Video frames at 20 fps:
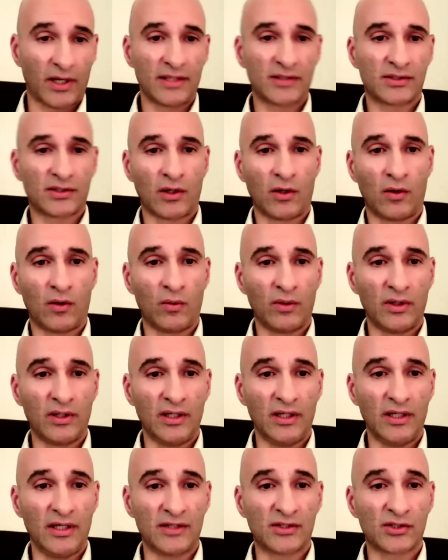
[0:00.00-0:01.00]
right? So
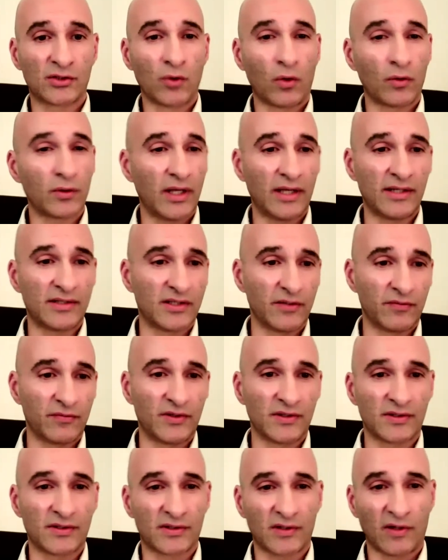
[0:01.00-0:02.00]
it's not as if
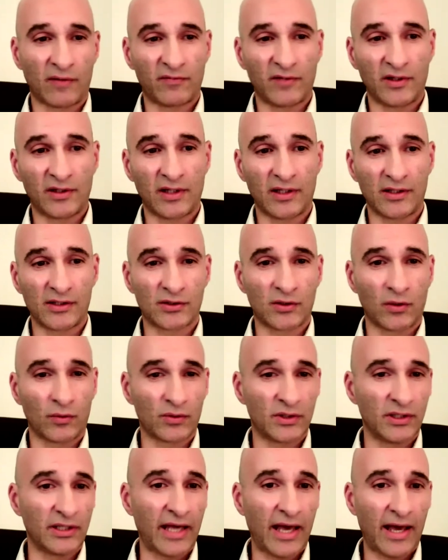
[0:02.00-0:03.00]
this is something that is
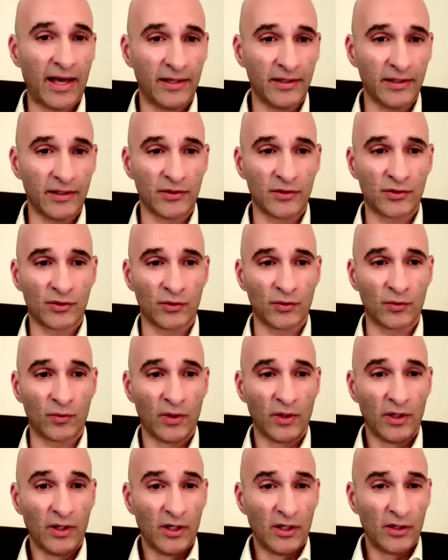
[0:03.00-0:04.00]
totally alien
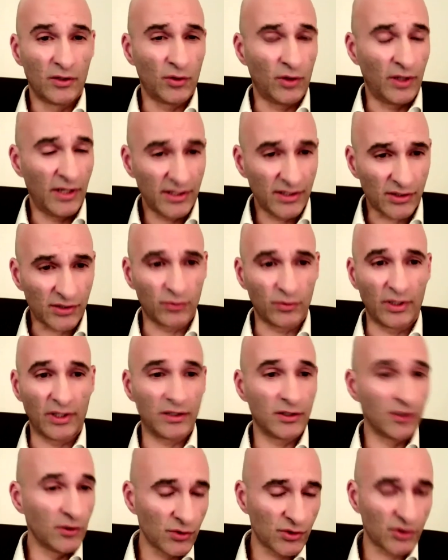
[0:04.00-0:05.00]
to, to history.
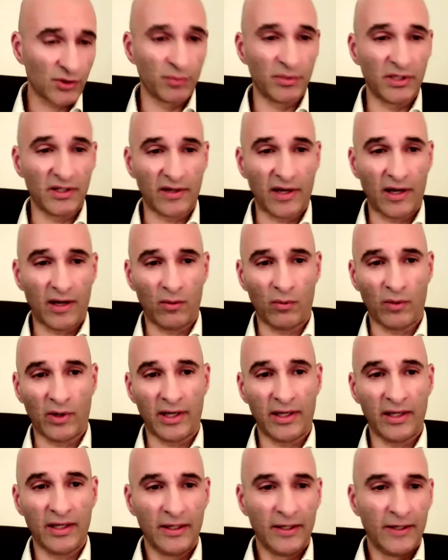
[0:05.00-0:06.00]
It used to be that
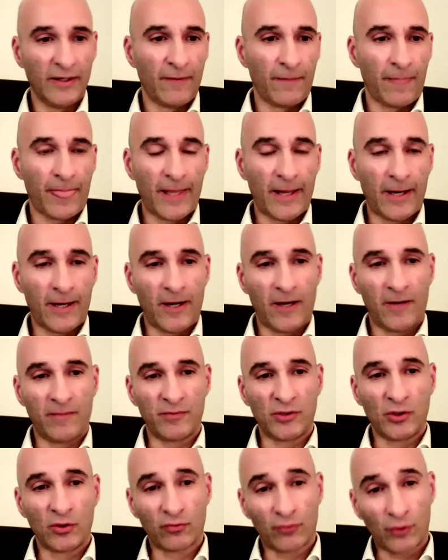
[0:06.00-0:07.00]
way
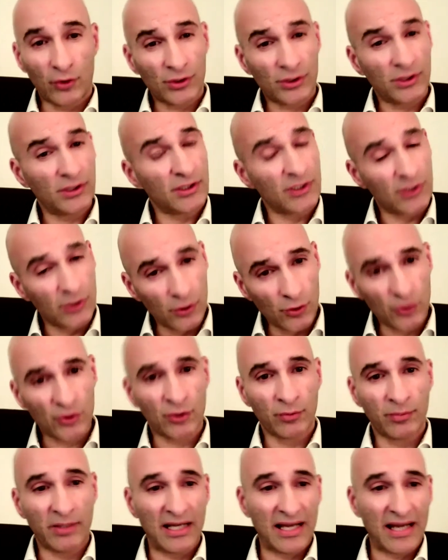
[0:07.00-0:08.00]
um, universities
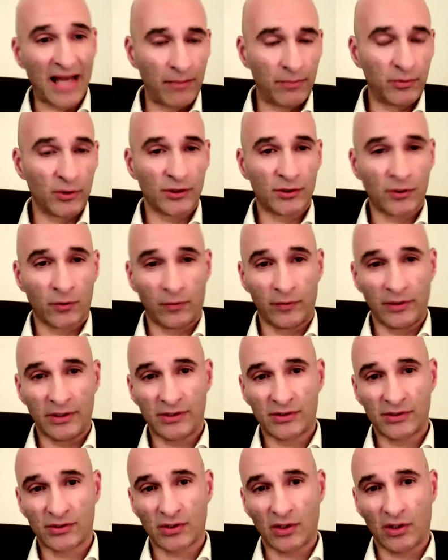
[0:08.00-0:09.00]
used to be
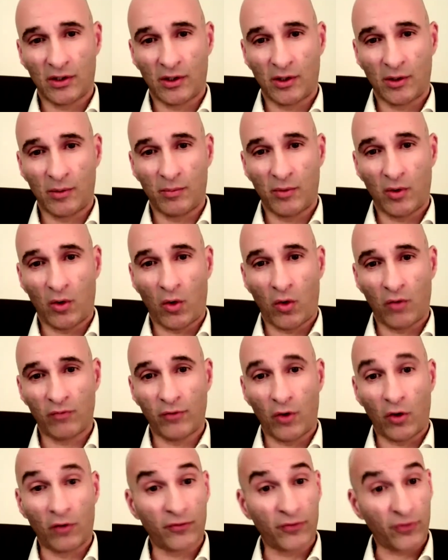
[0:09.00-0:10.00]
laboratories um,
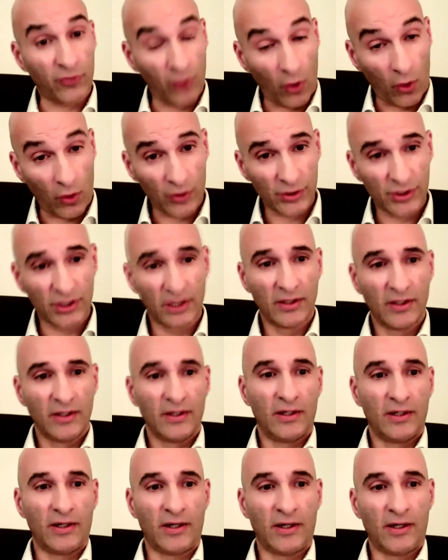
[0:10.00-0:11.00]
of, of thought,
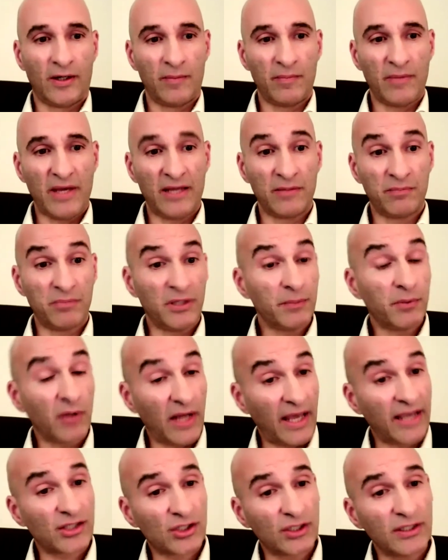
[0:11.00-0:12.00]
um, and
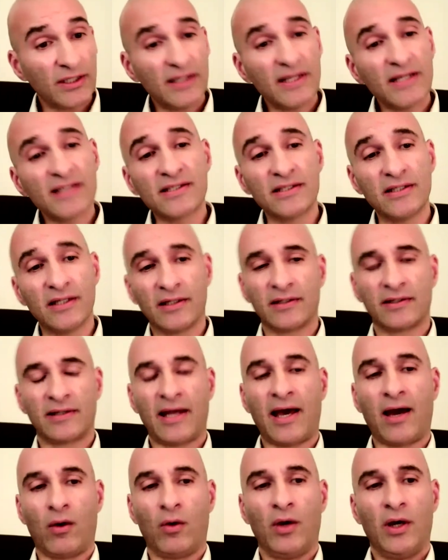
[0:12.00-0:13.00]
people actually listen
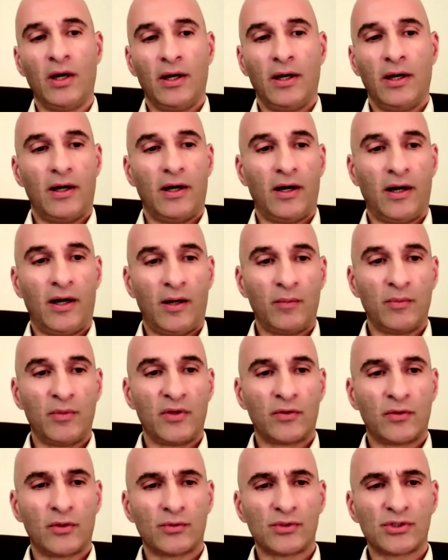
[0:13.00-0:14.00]
now.
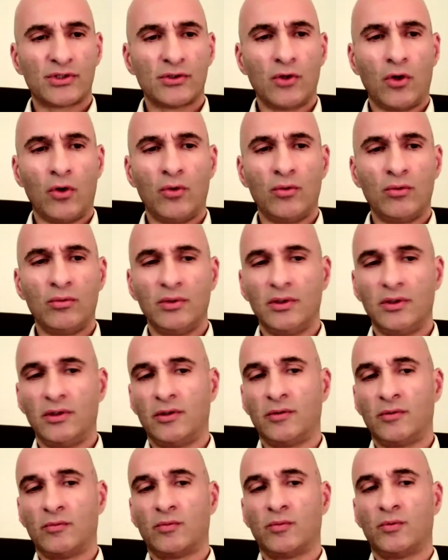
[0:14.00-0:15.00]
Um, there's no
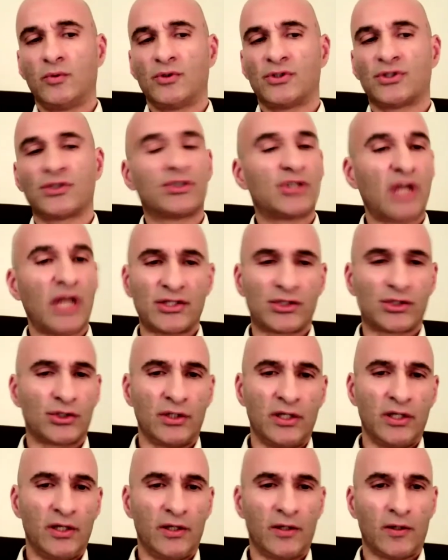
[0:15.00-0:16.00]
uh,
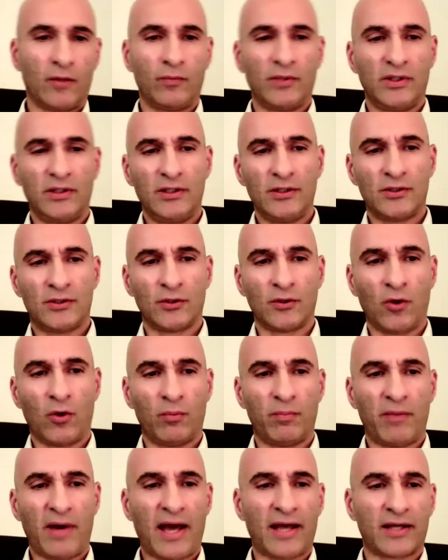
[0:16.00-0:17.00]
suggestion here that we need to
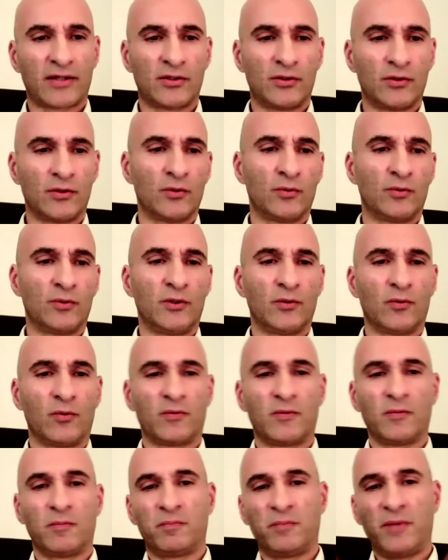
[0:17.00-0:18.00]
go back to you
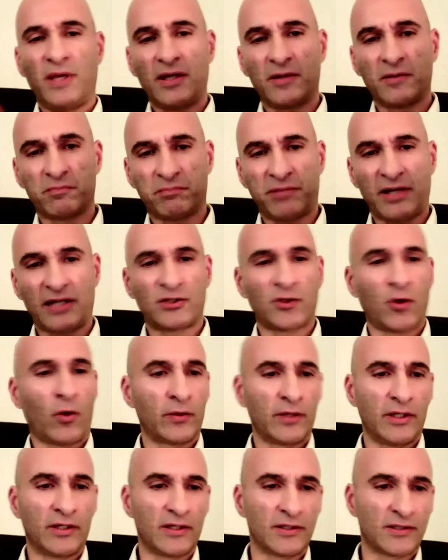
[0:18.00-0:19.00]
know the big
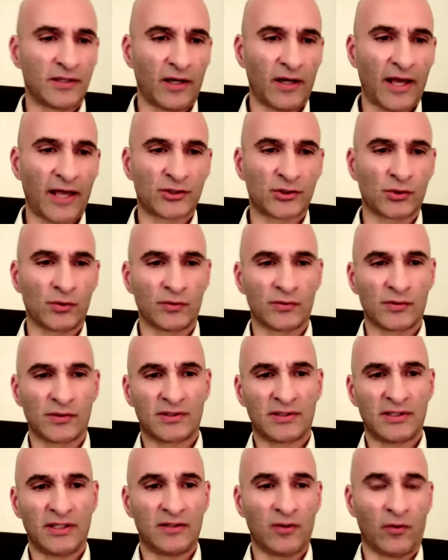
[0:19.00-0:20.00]
platonic intellectuals who
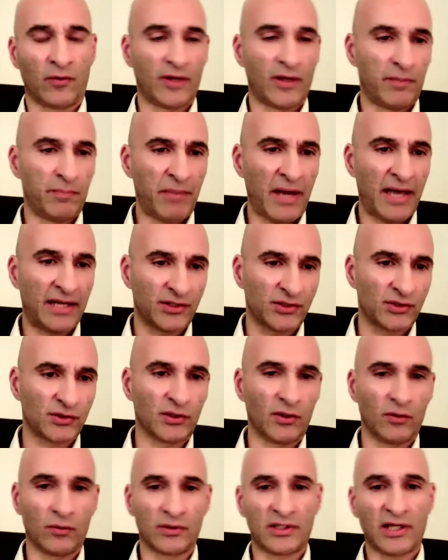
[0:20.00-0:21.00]
sit on their
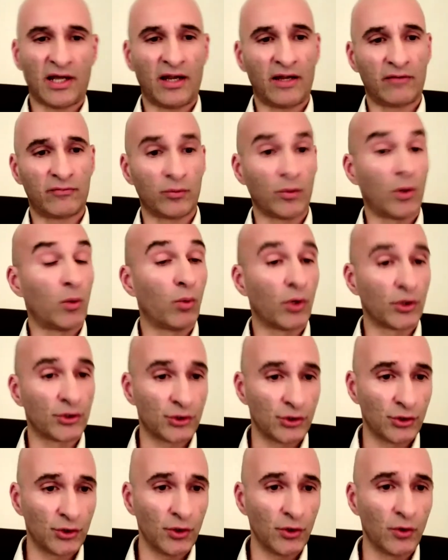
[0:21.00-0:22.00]
pedestal and tell everyone what
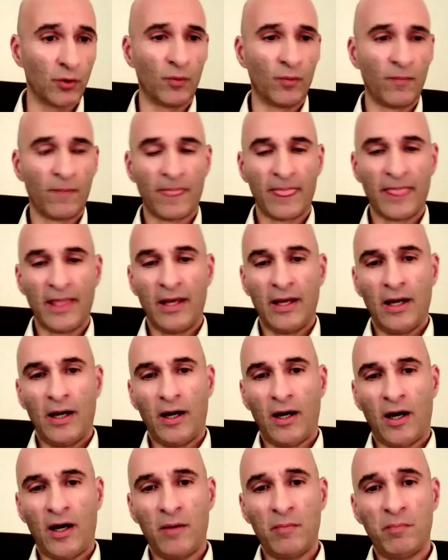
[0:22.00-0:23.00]
to do
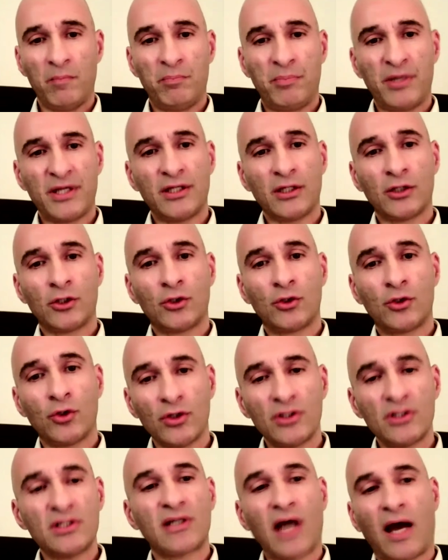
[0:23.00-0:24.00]
um, but a
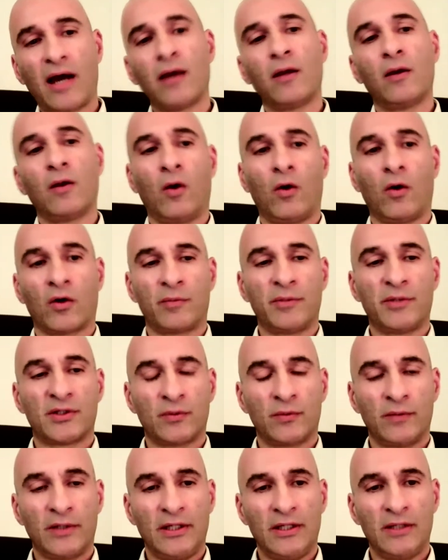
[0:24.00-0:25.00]
good dialogue
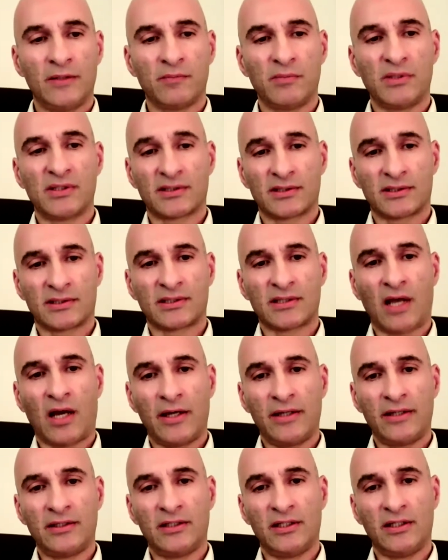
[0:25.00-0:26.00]
between
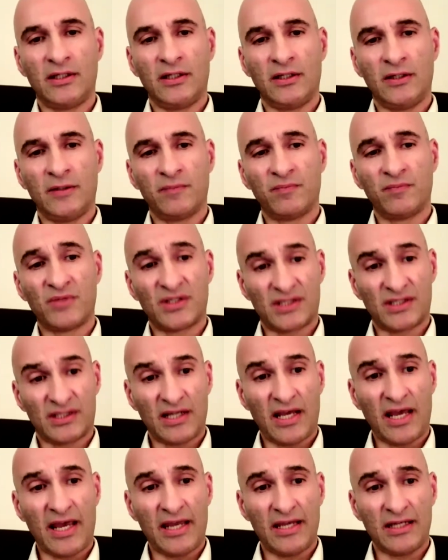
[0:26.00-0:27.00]
society the
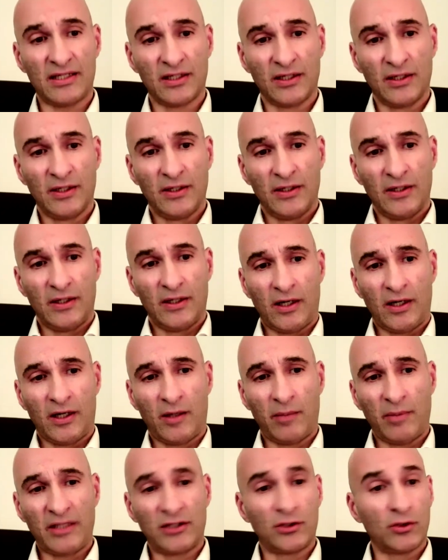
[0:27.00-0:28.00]
state
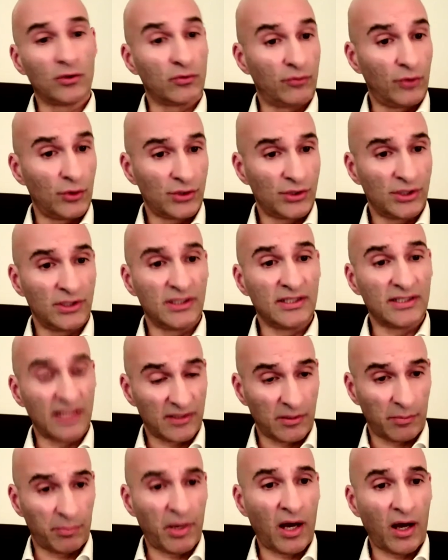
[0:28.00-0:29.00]
um, and universities
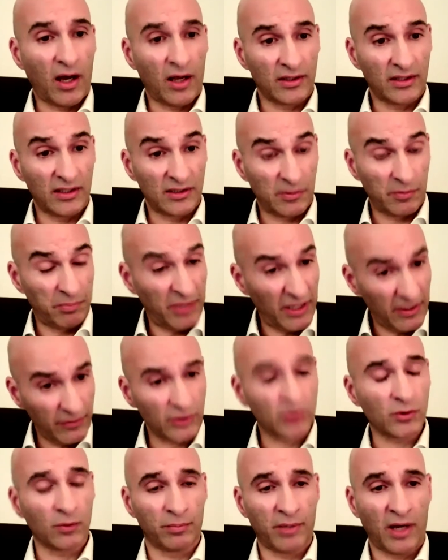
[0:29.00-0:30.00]
as a part, as a
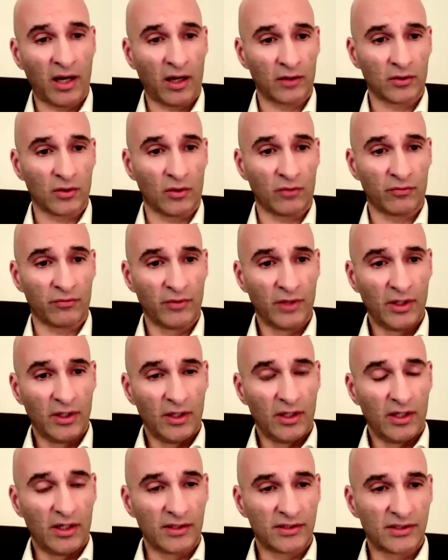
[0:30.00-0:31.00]
pivotal part of
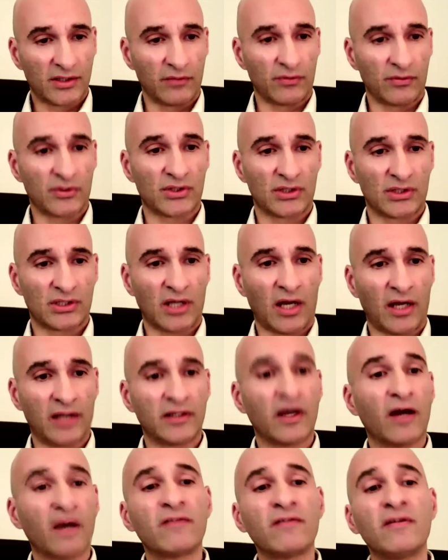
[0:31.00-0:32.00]
a civil
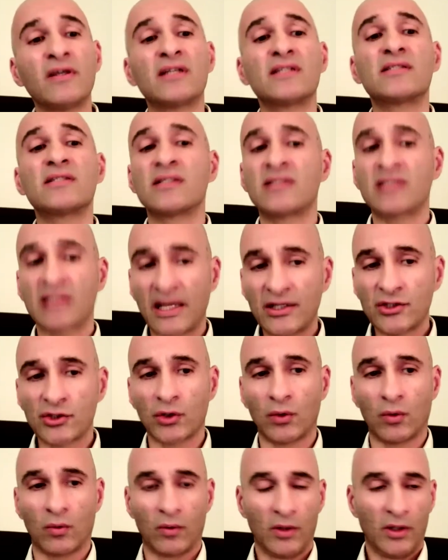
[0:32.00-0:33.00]
society, I think is
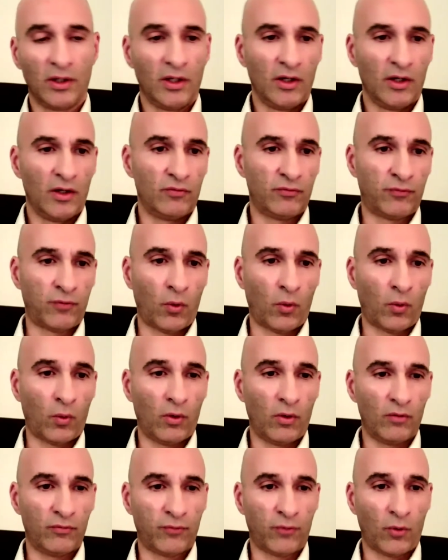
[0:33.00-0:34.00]
essential
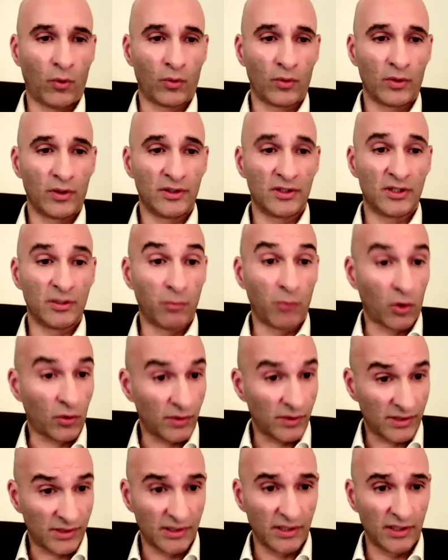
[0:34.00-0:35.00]
for, for
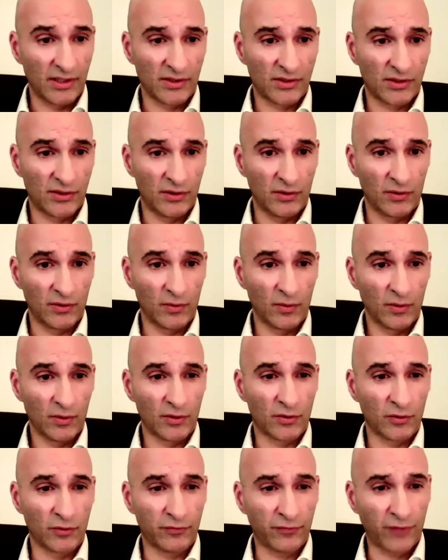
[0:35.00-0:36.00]
democracies
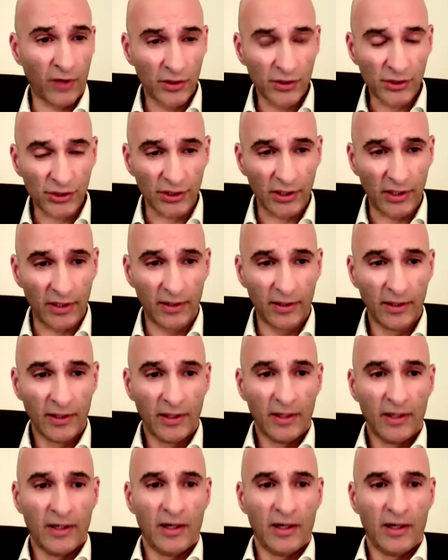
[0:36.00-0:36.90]
to, to function.